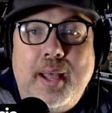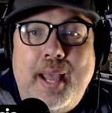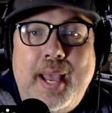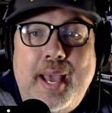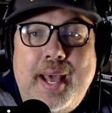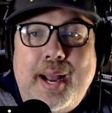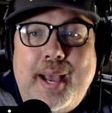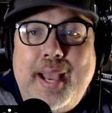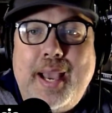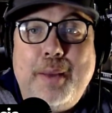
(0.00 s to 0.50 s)

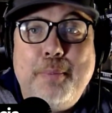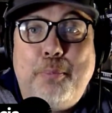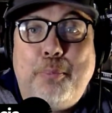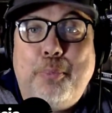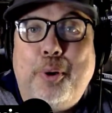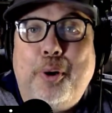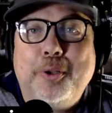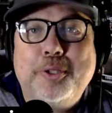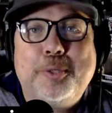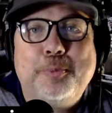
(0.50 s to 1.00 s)
and I had
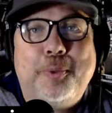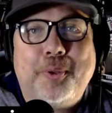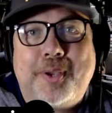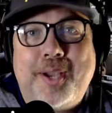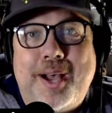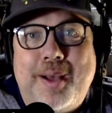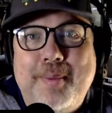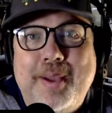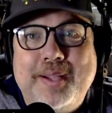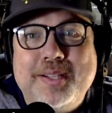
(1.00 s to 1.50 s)
multiple
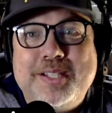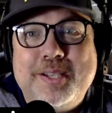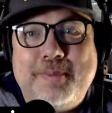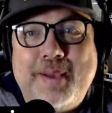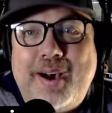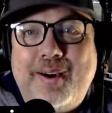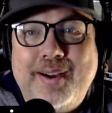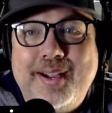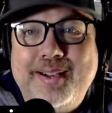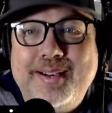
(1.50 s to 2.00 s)
comments
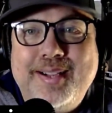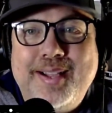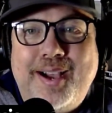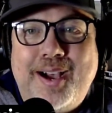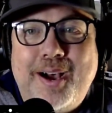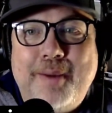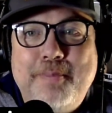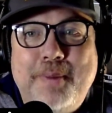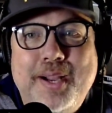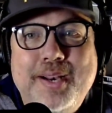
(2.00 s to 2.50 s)
about it,
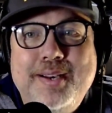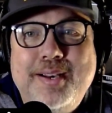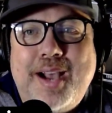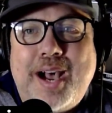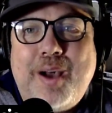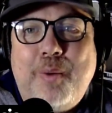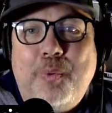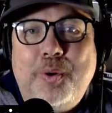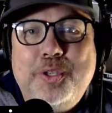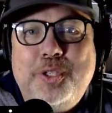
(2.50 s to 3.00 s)
but
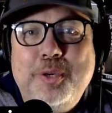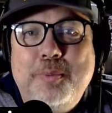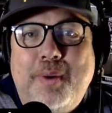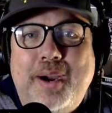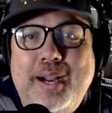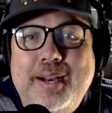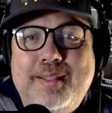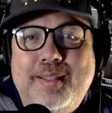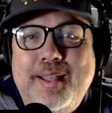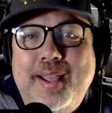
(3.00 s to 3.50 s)
not what you
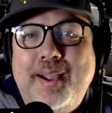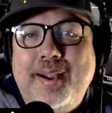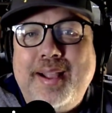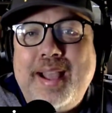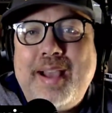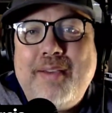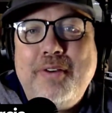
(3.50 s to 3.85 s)
might think.